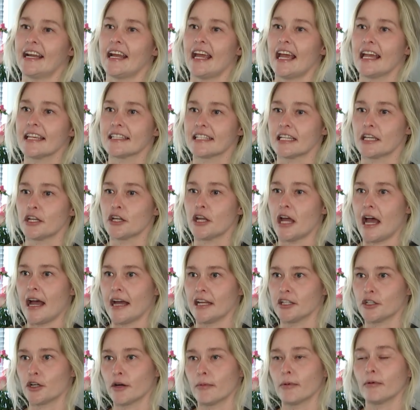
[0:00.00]
it has a,
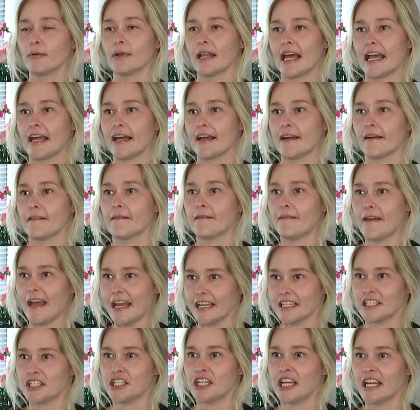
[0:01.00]
a triple layer
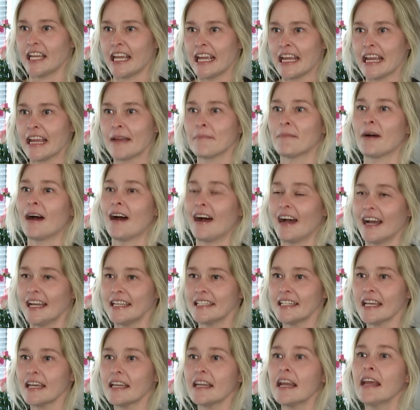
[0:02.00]
fact checking
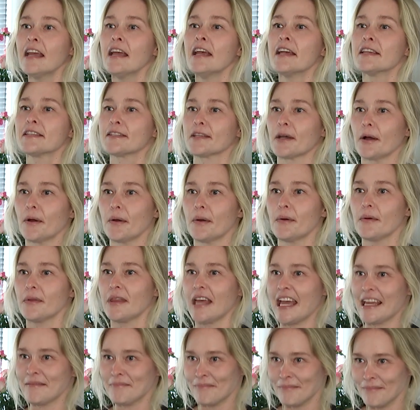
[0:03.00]
behind it so
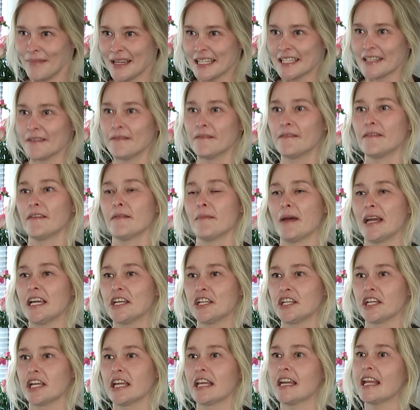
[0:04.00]
that
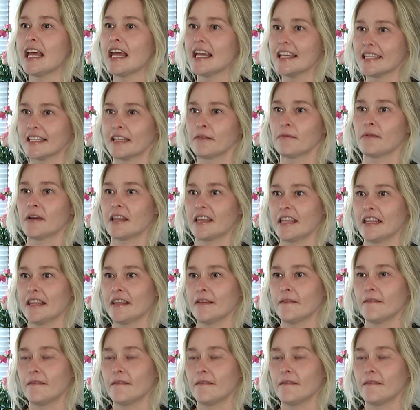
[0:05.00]
misinformation isn't within the